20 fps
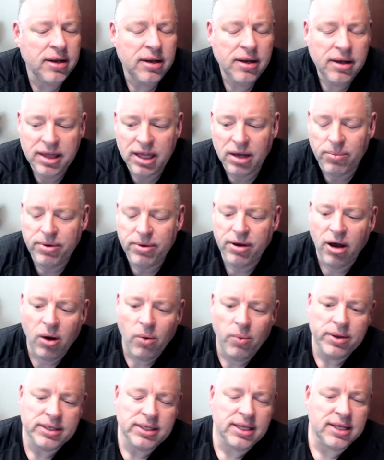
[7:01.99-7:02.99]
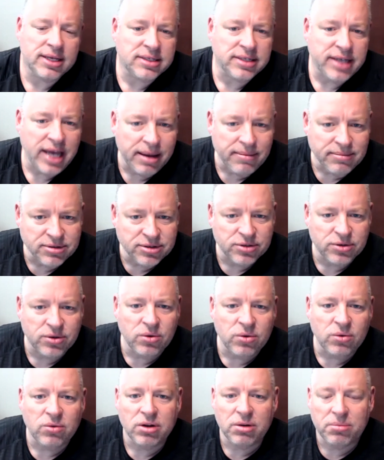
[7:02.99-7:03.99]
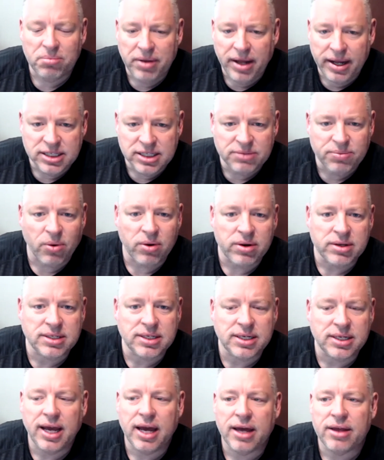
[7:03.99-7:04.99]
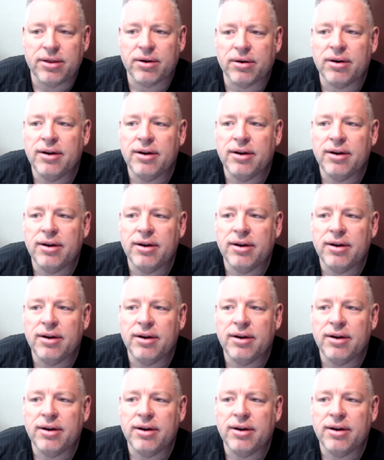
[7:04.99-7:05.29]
then we all went to the same school and played sports together.